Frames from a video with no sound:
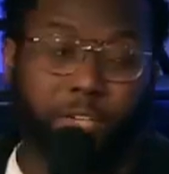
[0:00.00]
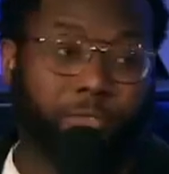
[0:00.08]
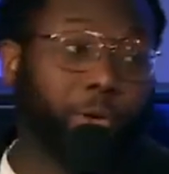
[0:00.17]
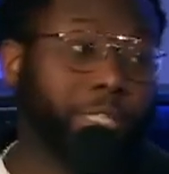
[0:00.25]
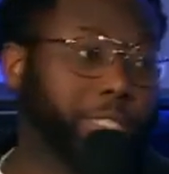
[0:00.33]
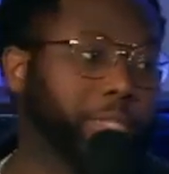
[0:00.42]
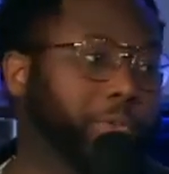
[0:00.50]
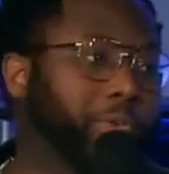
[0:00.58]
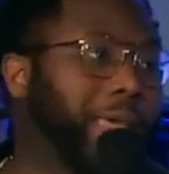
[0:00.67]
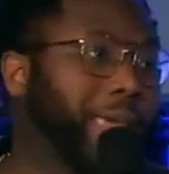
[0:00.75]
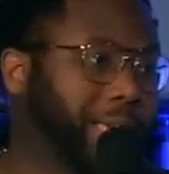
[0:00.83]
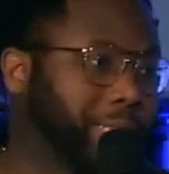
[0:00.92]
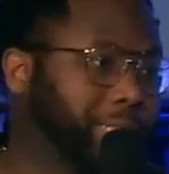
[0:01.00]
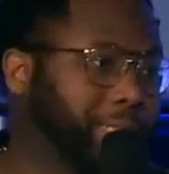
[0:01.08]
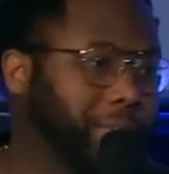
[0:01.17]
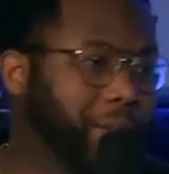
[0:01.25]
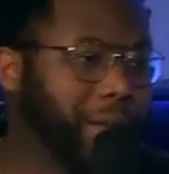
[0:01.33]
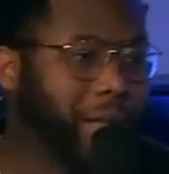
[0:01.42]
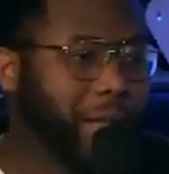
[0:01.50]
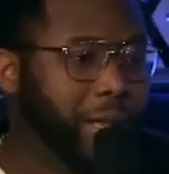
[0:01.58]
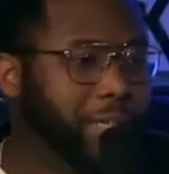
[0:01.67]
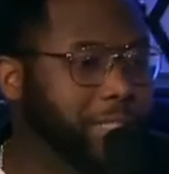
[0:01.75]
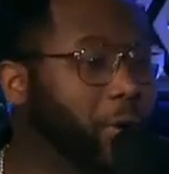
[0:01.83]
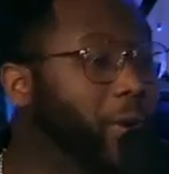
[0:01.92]
of what to do next.
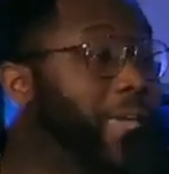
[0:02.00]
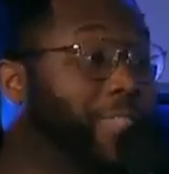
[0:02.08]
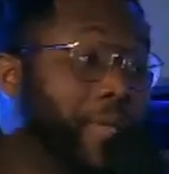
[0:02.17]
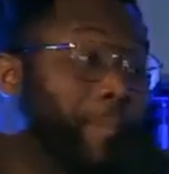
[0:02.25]
So, in the